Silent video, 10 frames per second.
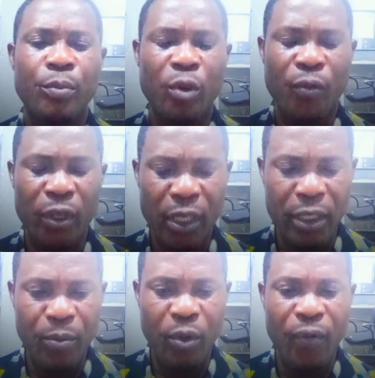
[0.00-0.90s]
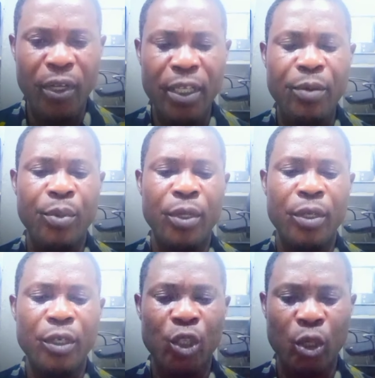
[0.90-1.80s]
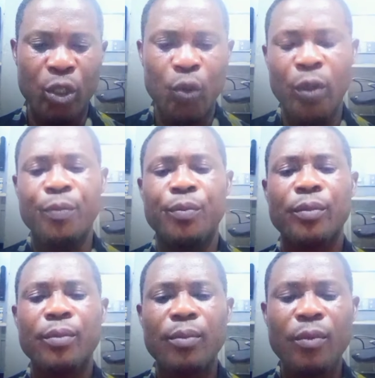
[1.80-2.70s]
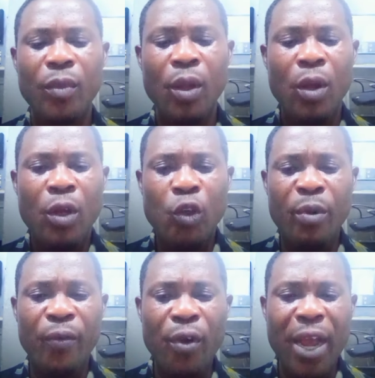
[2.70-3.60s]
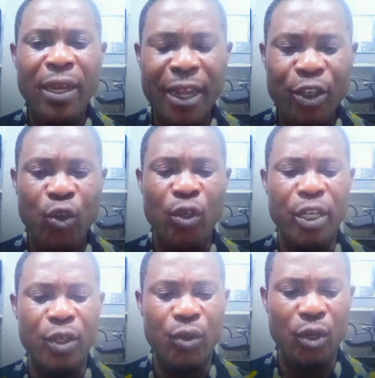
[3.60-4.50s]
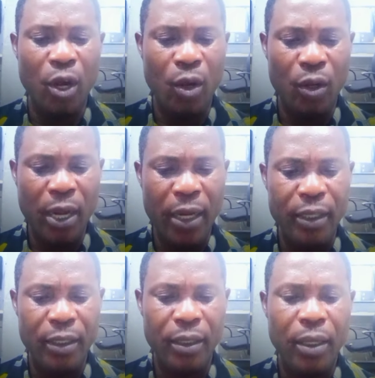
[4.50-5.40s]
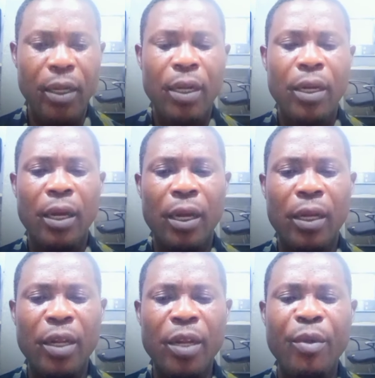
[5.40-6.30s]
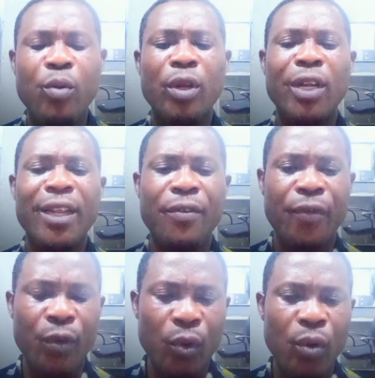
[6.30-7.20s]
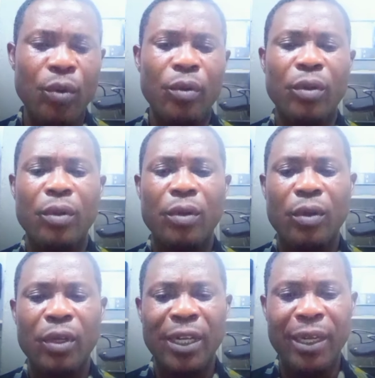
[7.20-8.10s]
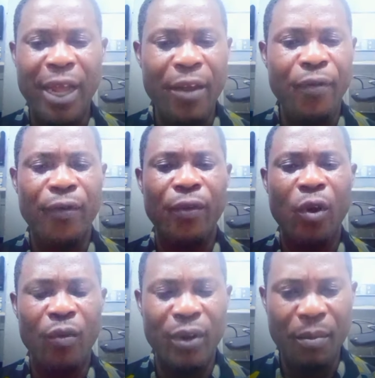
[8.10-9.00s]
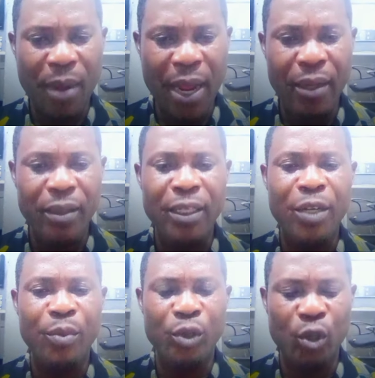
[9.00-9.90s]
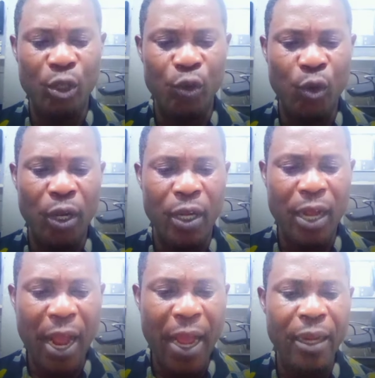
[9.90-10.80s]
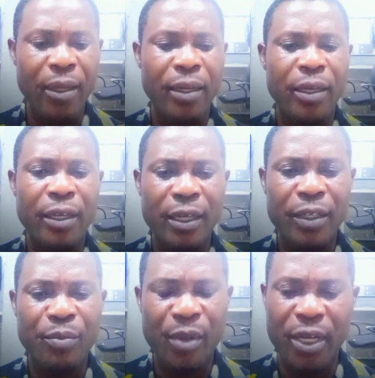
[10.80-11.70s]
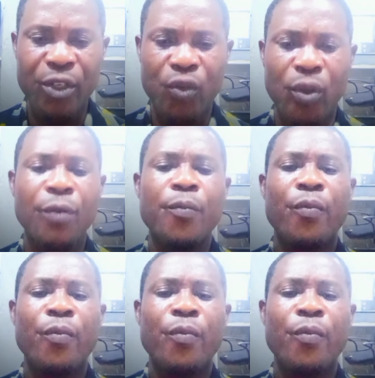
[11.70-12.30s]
Prophet T.B. Joshua. So before I let you into all that, let me quickly review the life of the man T.B. Joshua and his ministry.